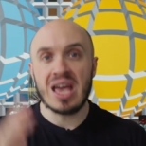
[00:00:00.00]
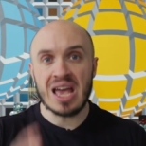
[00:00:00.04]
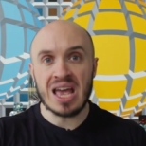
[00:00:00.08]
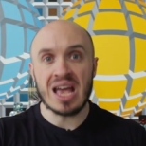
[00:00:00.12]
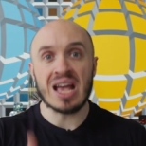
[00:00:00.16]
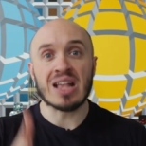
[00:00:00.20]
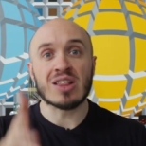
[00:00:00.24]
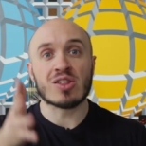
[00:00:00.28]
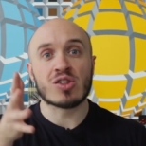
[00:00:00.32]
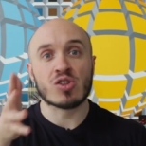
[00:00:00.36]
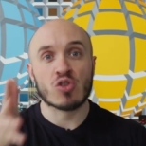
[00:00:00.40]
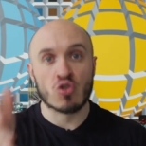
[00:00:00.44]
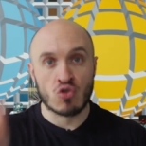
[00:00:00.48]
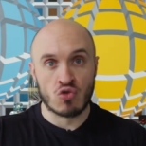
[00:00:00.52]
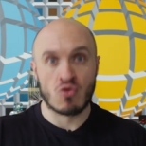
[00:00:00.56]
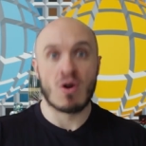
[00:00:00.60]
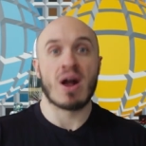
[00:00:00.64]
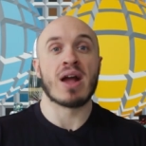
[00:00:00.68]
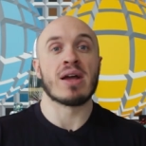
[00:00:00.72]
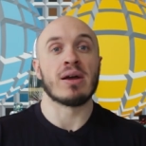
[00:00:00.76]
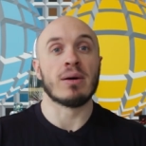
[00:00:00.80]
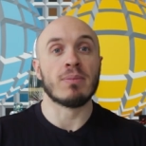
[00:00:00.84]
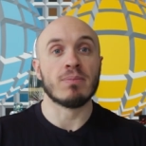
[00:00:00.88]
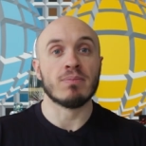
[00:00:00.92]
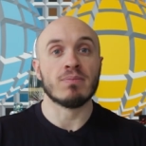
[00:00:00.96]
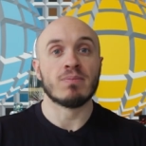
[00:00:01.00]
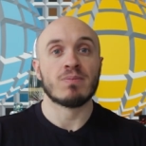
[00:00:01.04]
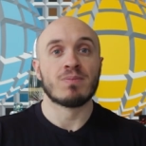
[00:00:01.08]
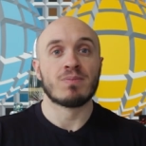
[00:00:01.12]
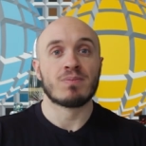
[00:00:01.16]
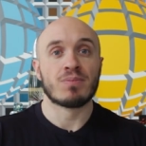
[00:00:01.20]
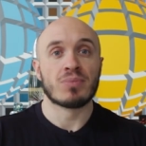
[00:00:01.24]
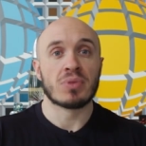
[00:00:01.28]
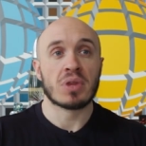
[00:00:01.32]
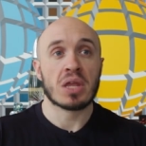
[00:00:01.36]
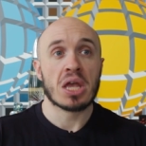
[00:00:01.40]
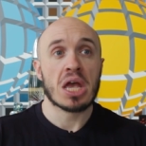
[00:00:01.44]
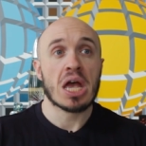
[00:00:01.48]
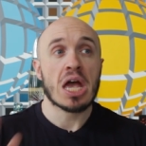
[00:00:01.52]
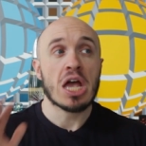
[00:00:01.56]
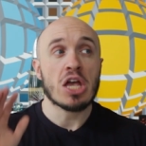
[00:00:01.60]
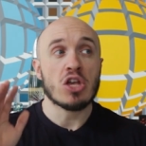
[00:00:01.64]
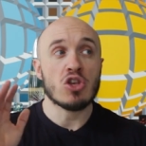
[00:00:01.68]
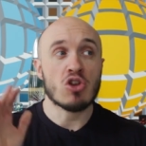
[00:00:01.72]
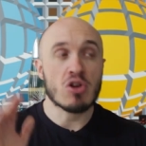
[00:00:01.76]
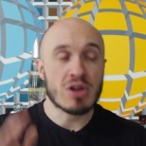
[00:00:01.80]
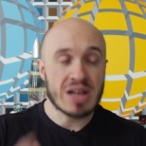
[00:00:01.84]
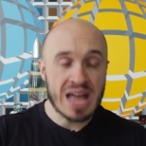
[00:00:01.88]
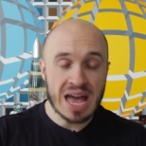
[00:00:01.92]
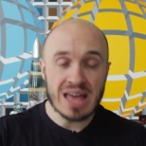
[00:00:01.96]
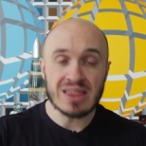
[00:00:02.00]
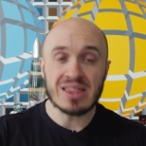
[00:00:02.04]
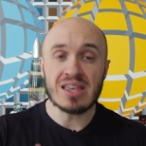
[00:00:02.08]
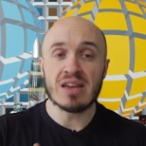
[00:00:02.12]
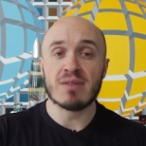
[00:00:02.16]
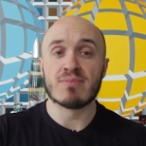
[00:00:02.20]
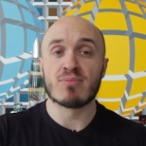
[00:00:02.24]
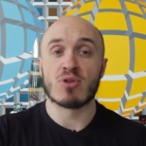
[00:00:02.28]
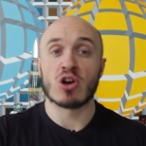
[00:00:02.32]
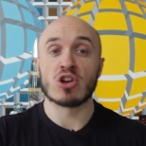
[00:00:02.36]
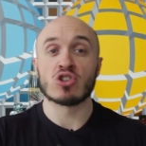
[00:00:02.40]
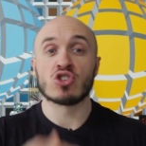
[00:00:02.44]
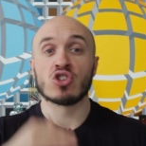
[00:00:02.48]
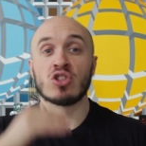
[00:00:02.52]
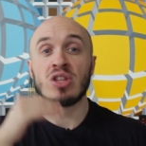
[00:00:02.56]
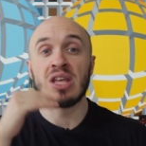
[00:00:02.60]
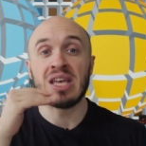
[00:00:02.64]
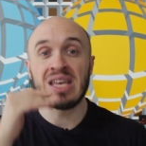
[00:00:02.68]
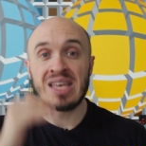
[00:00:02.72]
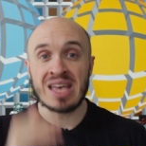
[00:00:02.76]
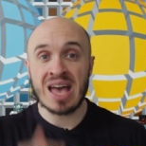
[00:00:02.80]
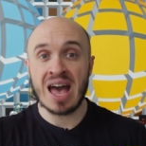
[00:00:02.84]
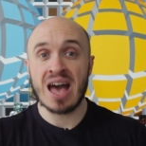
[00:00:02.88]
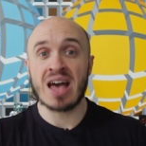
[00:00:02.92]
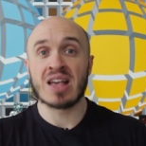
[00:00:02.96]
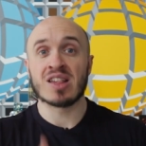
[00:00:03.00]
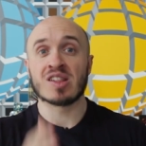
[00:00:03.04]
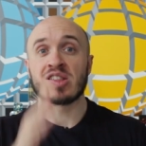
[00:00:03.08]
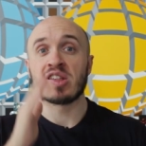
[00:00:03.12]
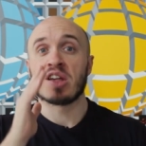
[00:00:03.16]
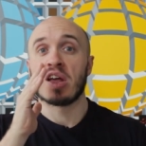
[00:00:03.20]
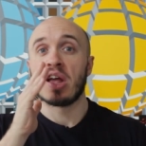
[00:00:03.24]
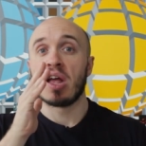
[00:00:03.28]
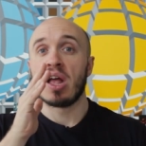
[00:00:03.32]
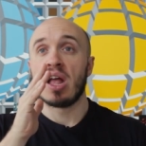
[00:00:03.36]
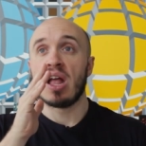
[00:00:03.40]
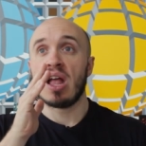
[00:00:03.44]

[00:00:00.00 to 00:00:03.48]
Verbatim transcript: It's Graham. You get the impression that Yaz